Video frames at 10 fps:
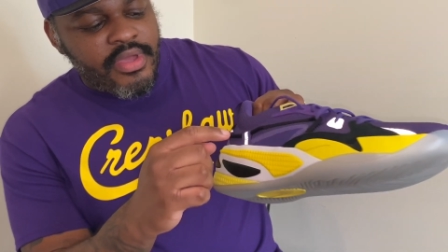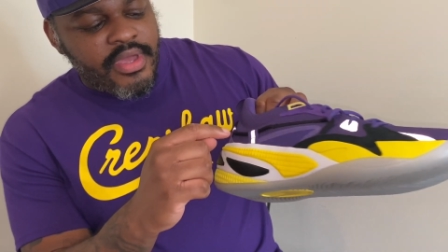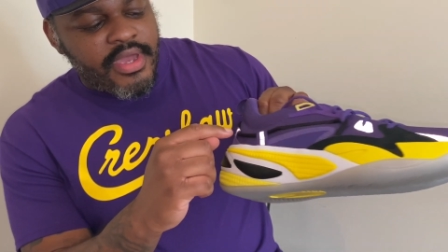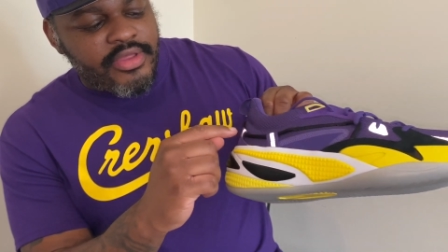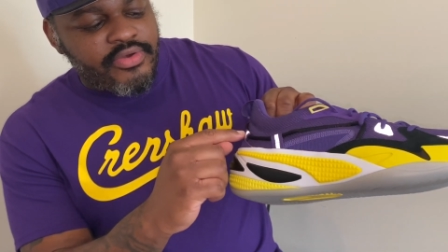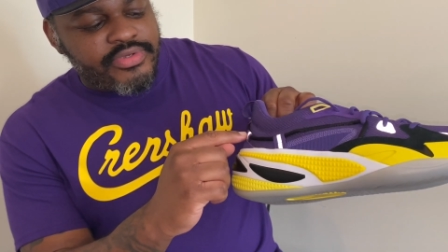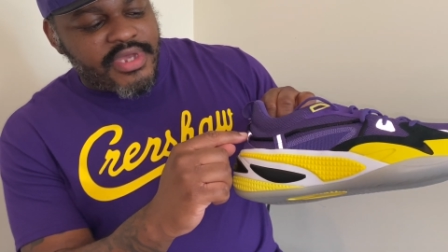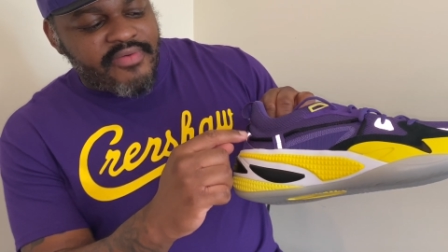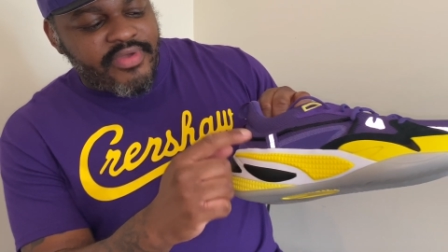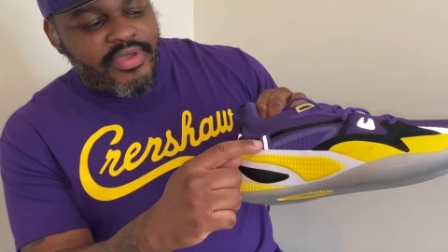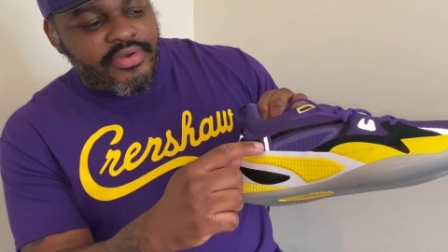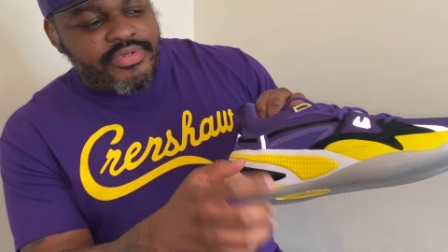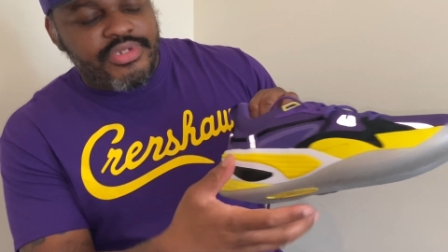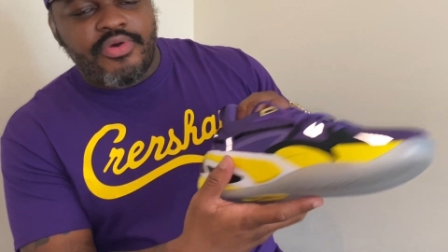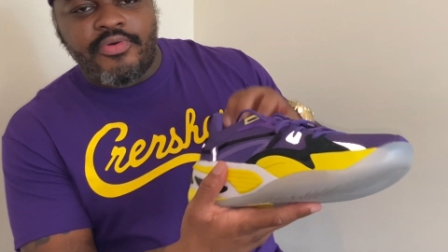And you also have it here.
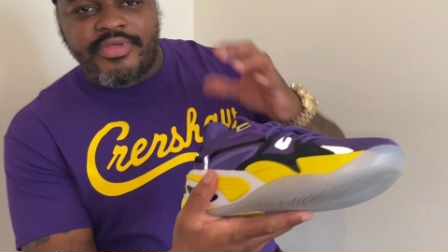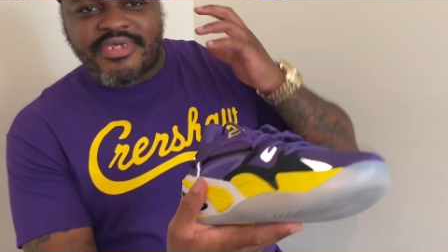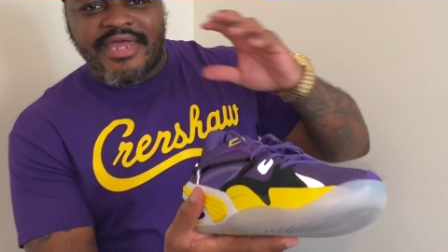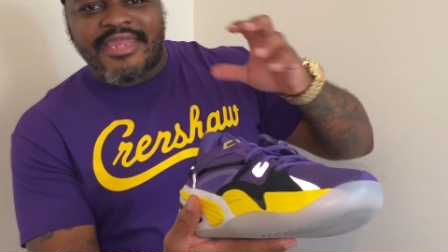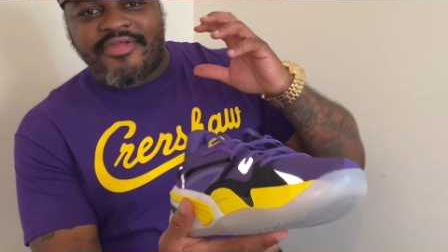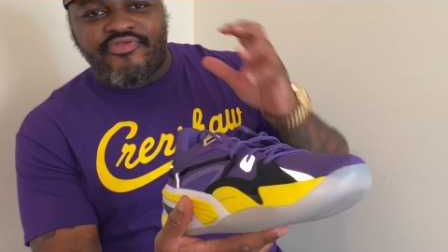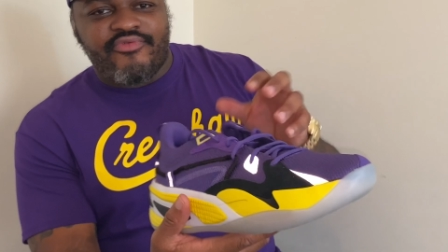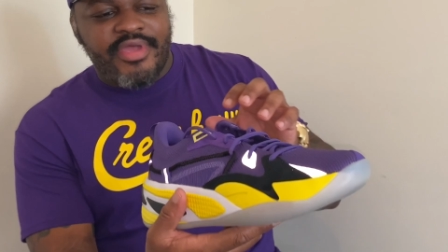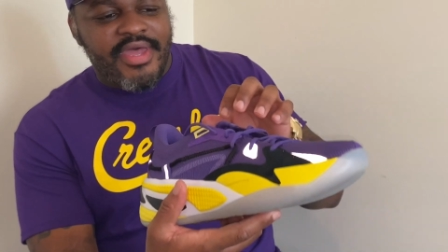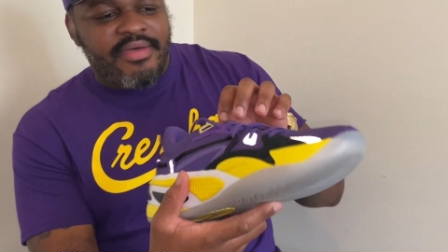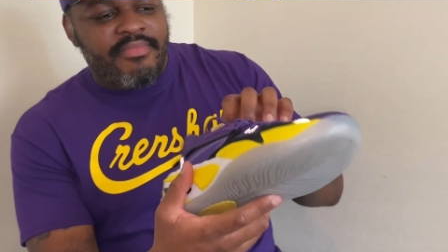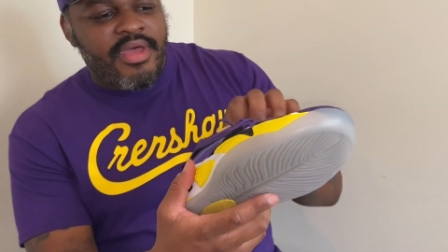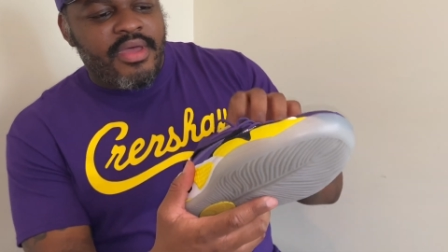So it's got that three M.